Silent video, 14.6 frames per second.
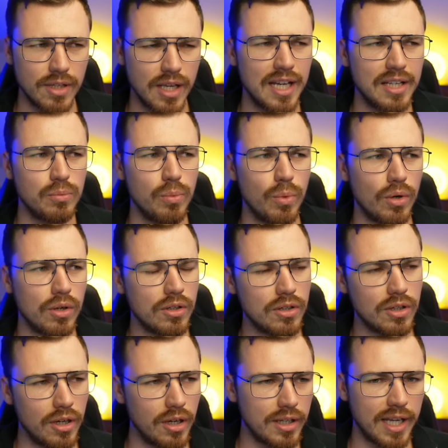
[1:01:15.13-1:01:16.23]
I had one
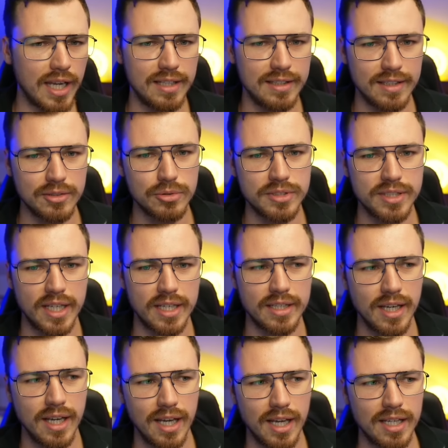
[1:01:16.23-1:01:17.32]
candidate who said
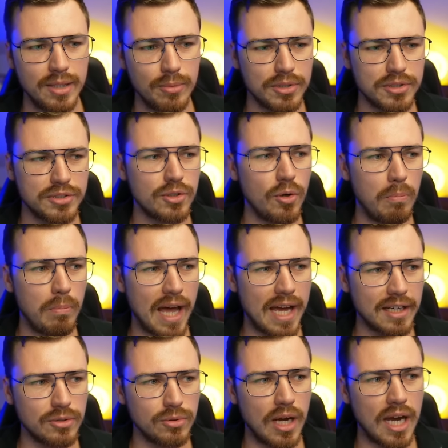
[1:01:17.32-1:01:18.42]
he wants to go
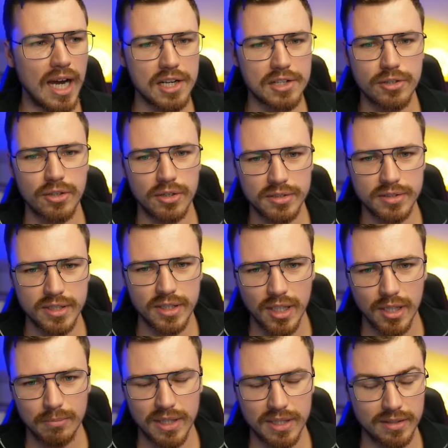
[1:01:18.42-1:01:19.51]
back to hard currency,
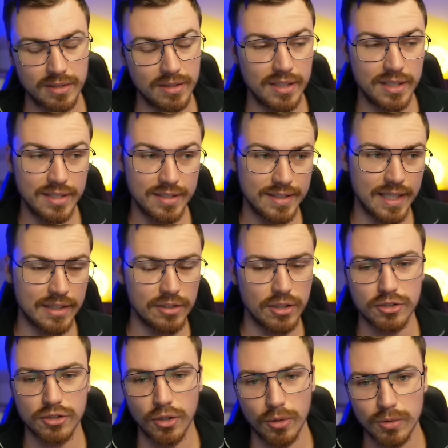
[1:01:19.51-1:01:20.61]
but he said
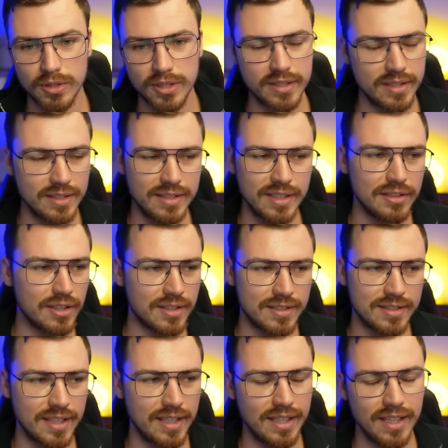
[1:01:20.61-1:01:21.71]
not gold. He did not
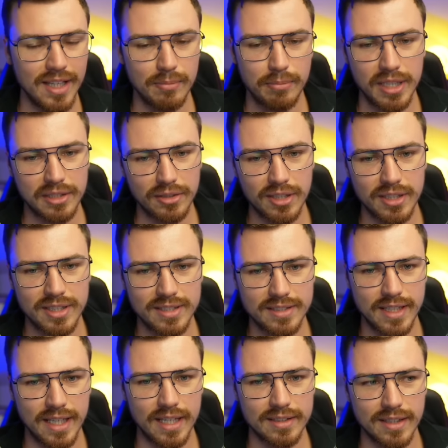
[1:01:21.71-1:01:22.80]
say Bitcoin. He
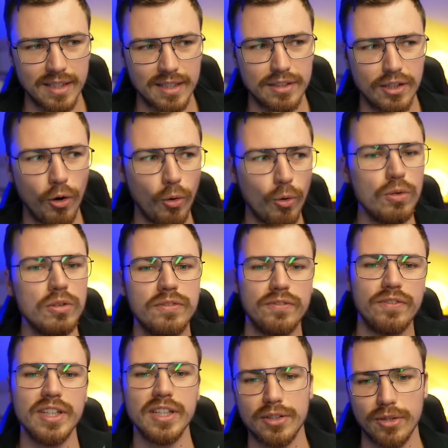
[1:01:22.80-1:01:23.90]
said the old
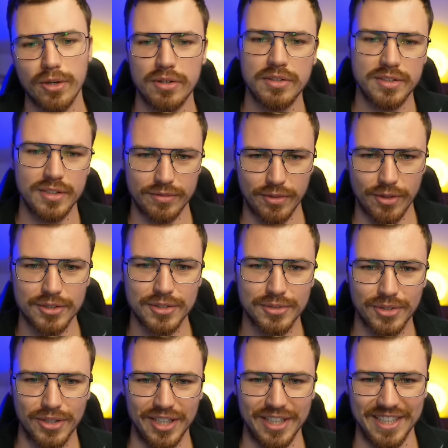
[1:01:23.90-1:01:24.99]
fiat currency of
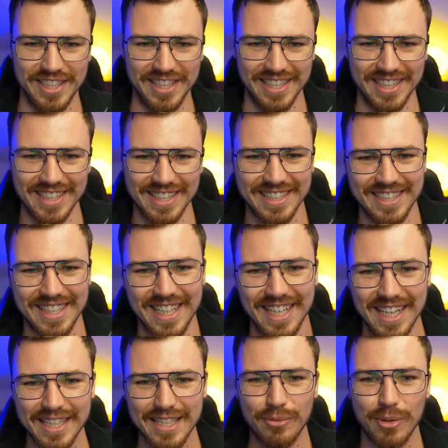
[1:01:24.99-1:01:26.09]
Austria,
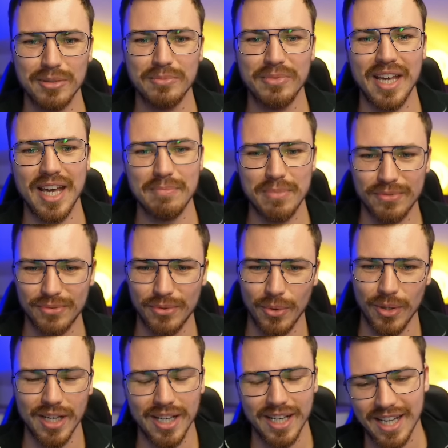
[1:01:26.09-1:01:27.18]
the one we had before,
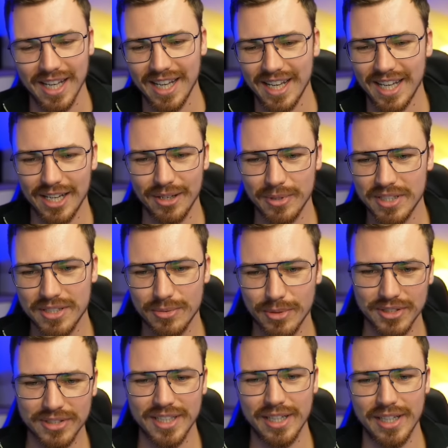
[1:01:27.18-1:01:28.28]
which
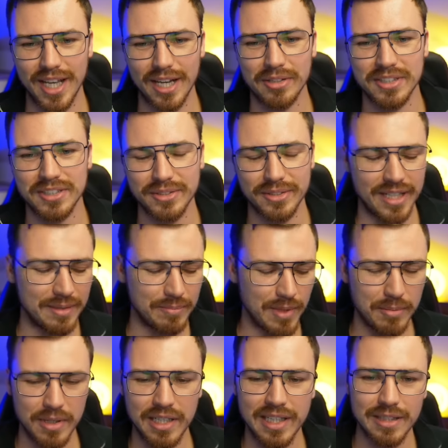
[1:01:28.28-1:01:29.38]
was hilarious. So I'm
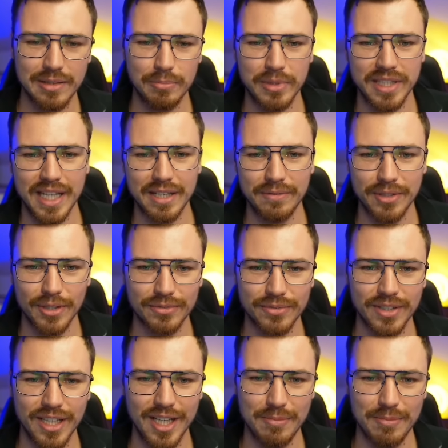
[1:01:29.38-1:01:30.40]
a little bit envy of the.